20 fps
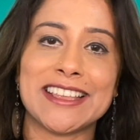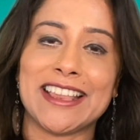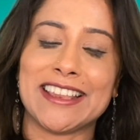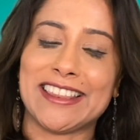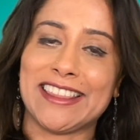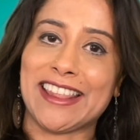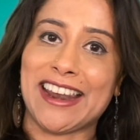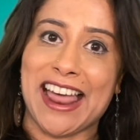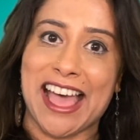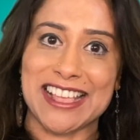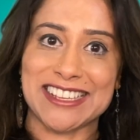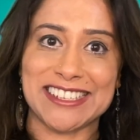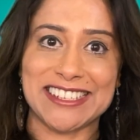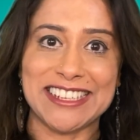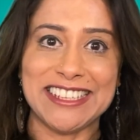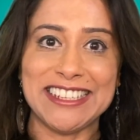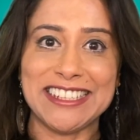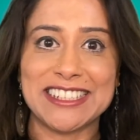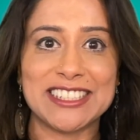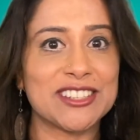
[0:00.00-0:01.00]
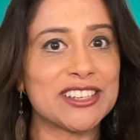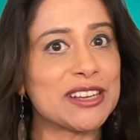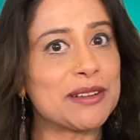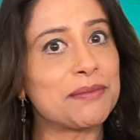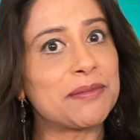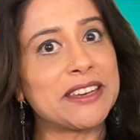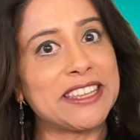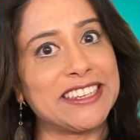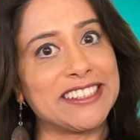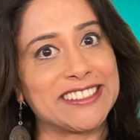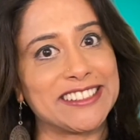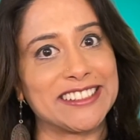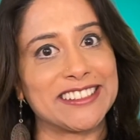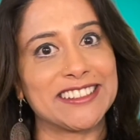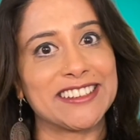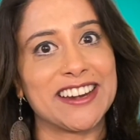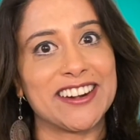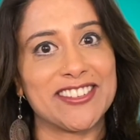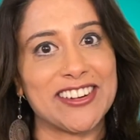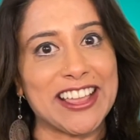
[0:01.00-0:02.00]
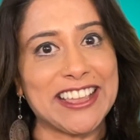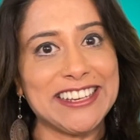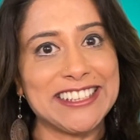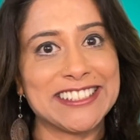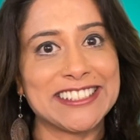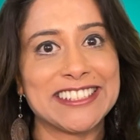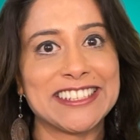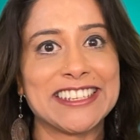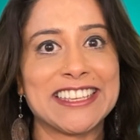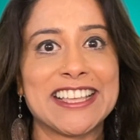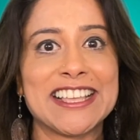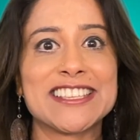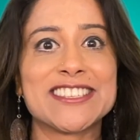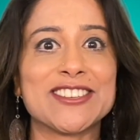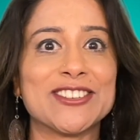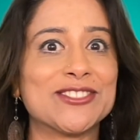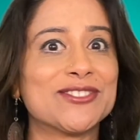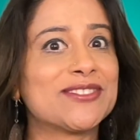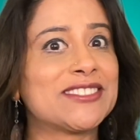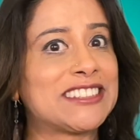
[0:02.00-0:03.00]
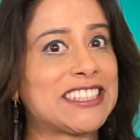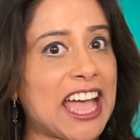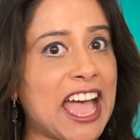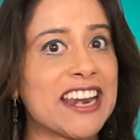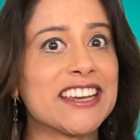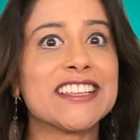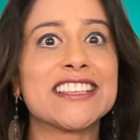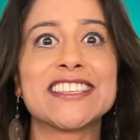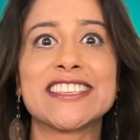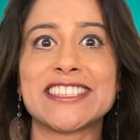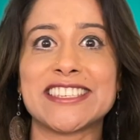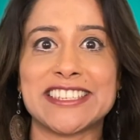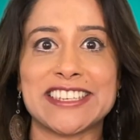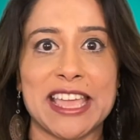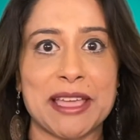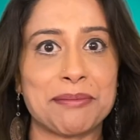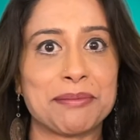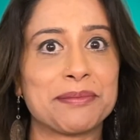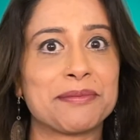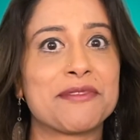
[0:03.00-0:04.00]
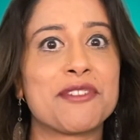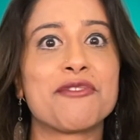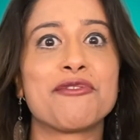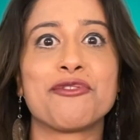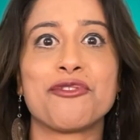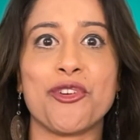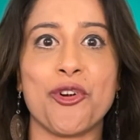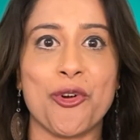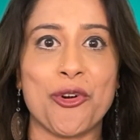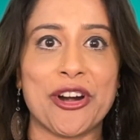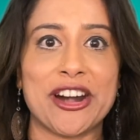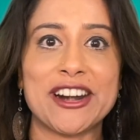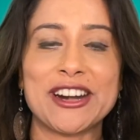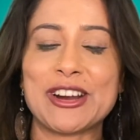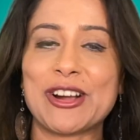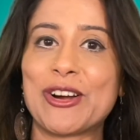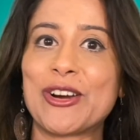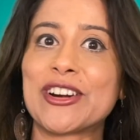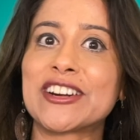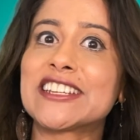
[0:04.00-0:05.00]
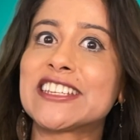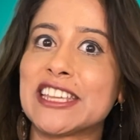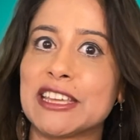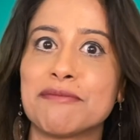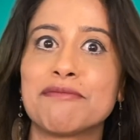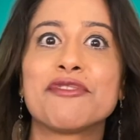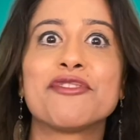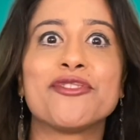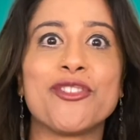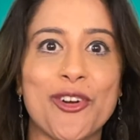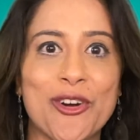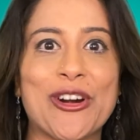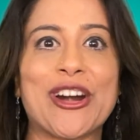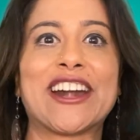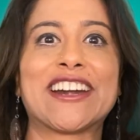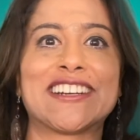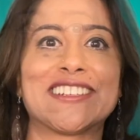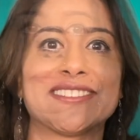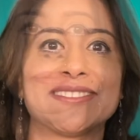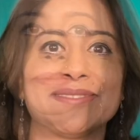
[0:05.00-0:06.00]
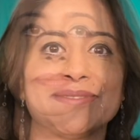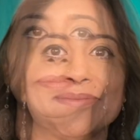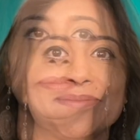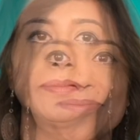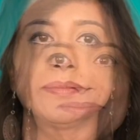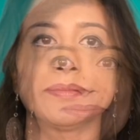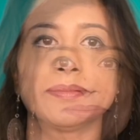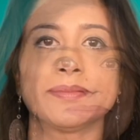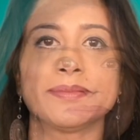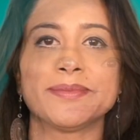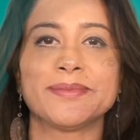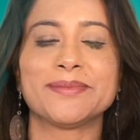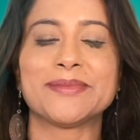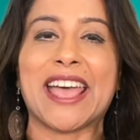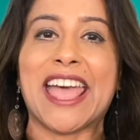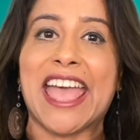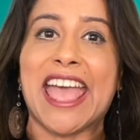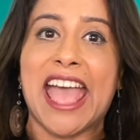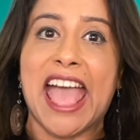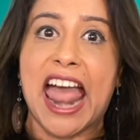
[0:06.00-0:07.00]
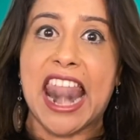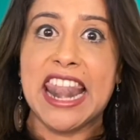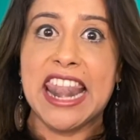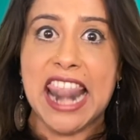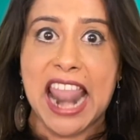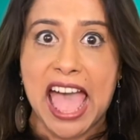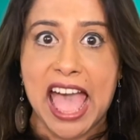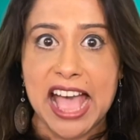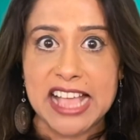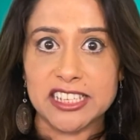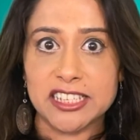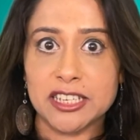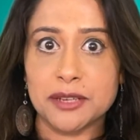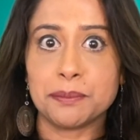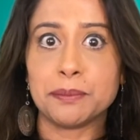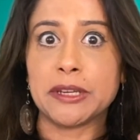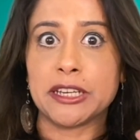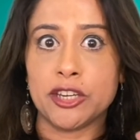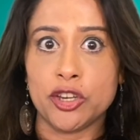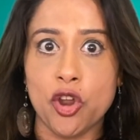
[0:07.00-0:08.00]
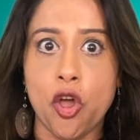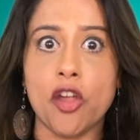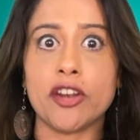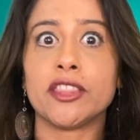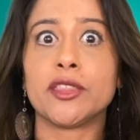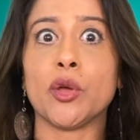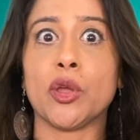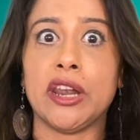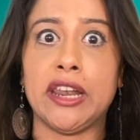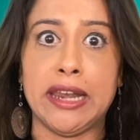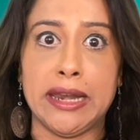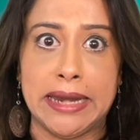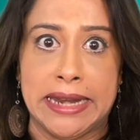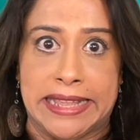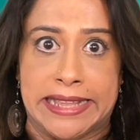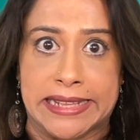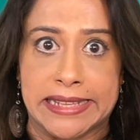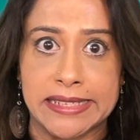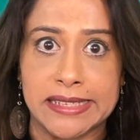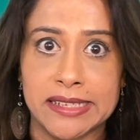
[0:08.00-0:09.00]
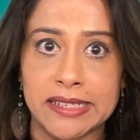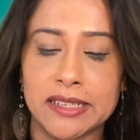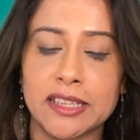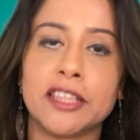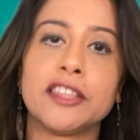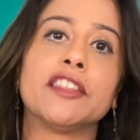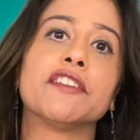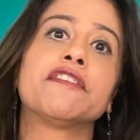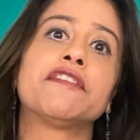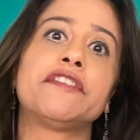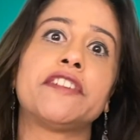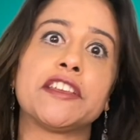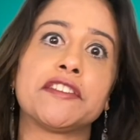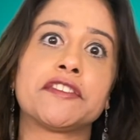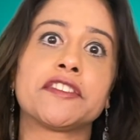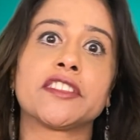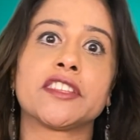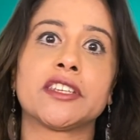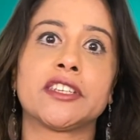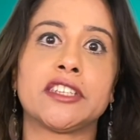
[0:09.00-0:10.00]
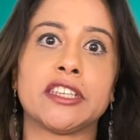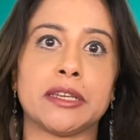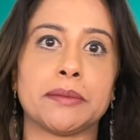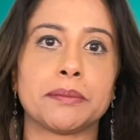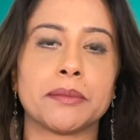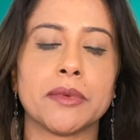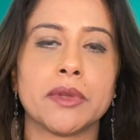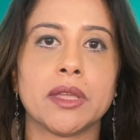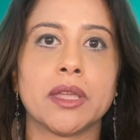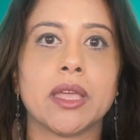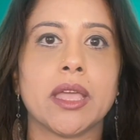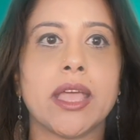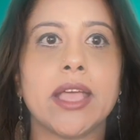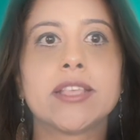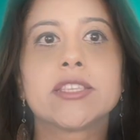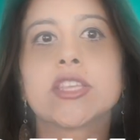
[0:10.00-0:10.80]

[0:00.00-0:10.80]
lastly, to complete it, right? So that is step 4 or tip 4. Last but not the least, the 5th tip is